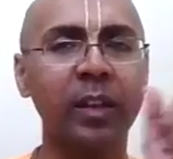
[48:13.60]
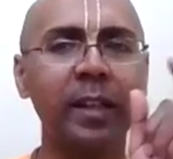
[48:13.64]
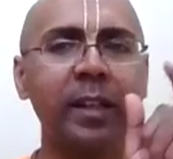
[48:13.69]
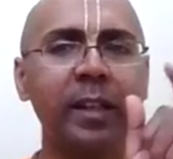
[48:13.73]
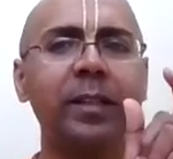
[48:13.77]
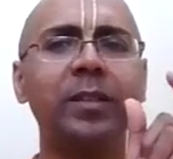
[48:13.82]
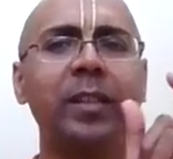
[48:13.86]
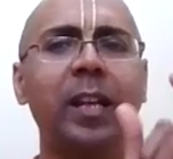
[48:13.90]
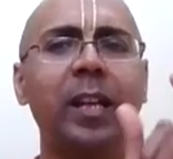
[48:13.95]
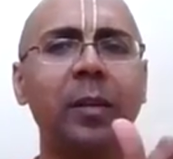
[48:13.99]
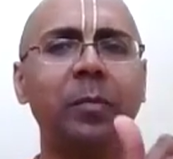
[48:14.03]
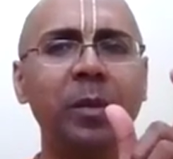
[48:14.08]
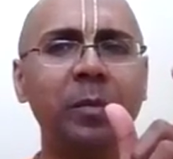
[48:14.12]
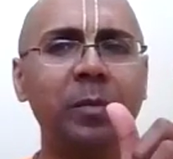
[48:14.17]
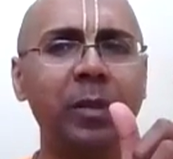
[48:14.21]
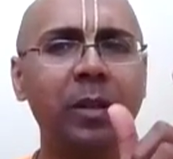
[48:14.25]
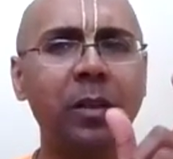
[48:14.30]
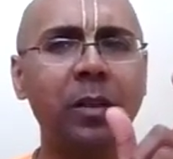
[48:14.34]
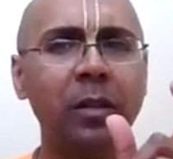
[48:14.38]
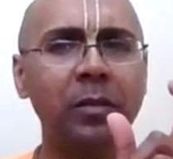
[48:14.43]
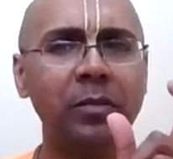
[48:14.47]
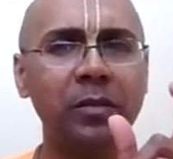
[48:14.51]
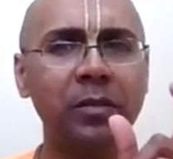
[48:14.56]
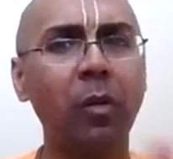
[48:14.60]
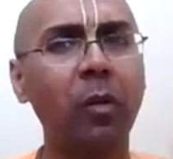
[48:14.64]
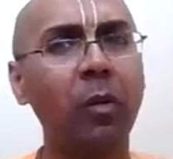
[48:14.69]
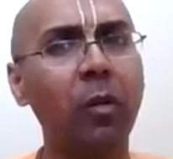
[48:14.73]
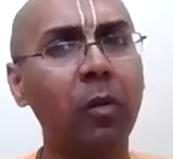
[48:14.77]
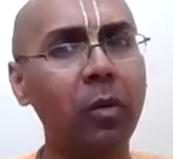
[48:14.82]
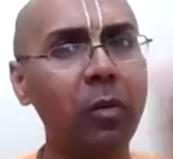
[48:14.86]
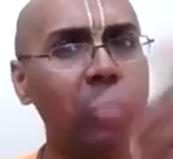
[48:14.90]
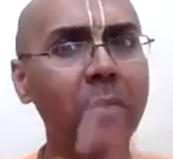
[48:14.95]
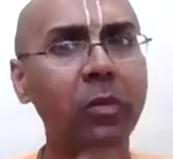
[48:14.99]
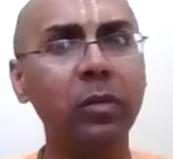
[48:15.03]
He is happy because
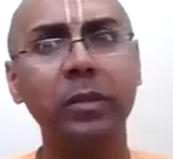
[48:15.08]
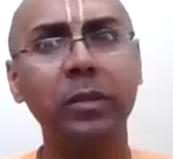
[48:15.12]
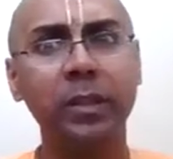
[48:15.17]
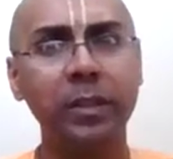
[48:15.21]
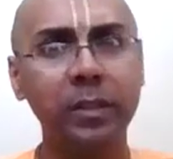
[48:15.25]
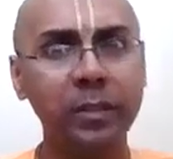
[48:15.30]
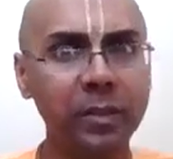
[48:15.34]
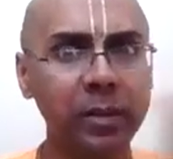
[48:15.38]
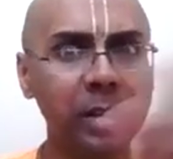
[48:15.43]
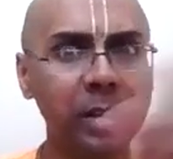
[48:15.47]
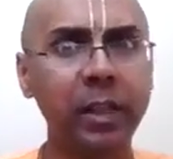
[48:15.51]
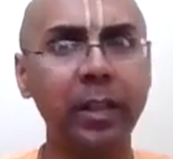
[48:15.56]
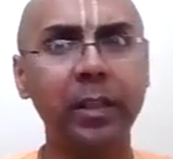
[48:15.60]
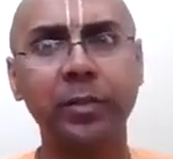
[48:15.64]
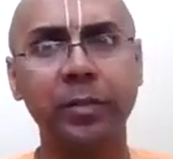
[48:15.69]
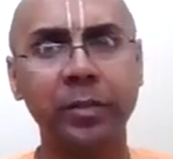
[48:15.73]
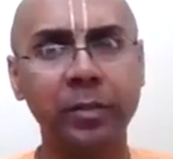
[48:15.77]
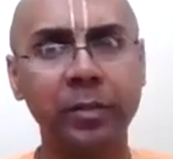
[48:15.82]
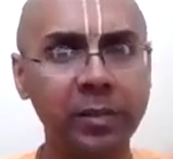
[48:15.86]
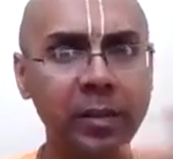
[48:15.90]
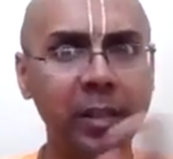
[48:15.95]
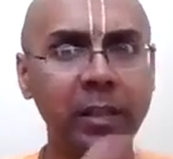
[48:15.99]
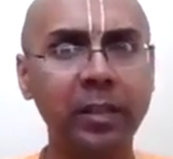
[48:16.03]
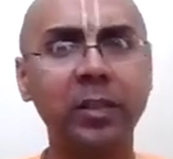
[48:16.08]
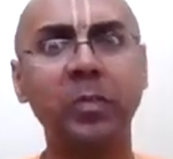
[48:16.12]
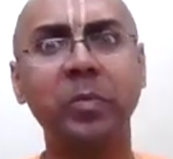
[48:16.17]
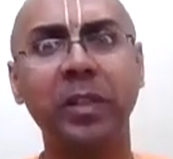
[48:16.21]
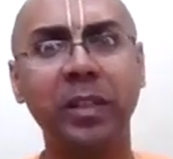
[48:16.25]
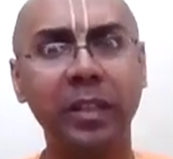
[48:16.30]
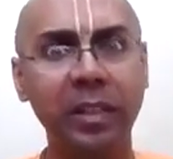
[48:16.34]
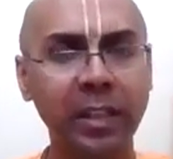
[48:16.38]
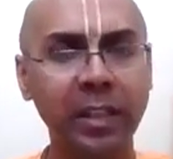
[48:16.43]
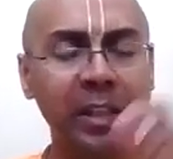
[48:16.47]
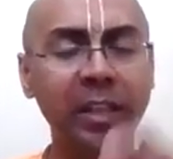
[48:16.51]
all these relations
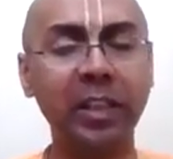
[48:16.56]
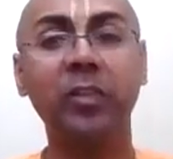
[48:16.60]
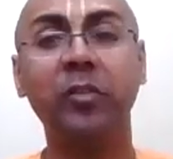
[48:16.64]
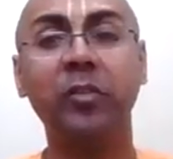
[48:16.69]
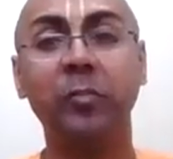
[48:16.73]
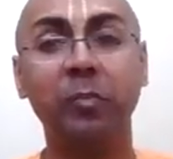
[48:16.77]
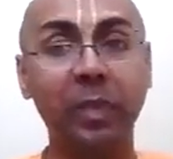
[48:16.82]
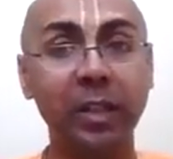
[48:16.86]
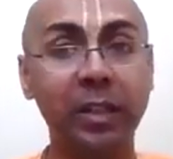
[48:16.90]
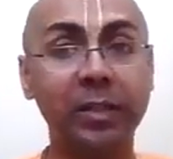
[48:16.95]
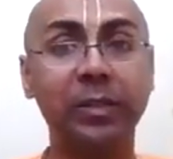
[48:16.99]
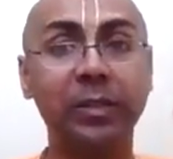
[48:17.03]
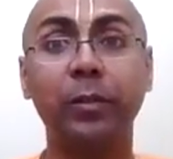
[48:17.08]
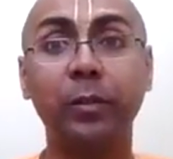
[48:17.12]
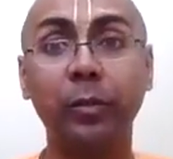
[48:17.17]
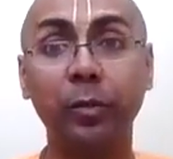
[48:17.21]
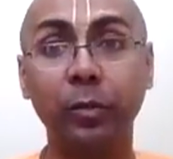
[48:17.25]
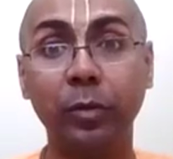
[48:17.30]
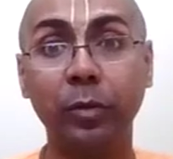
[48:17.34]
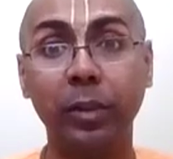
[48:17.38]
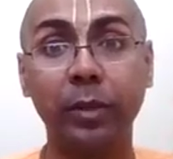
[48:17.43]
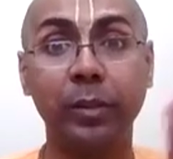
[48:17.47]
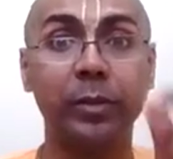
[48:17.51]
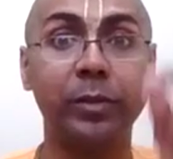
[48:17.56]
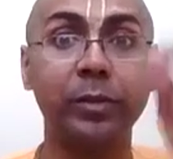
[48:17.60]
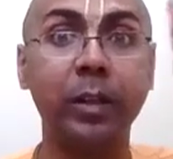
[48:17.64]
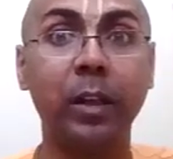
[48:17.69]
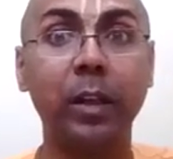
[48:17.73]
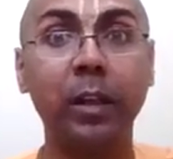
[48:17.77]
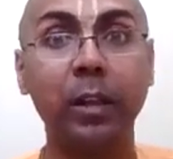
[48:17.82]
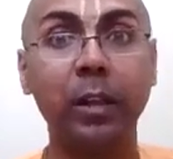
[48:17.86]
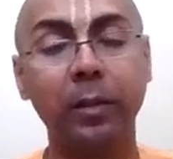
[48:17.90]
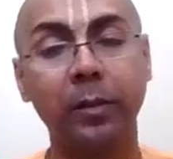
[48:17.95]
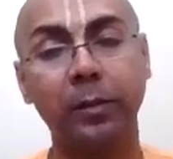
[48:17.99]
ultimately give pleasure to
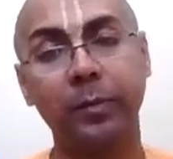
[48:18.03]
Krishna.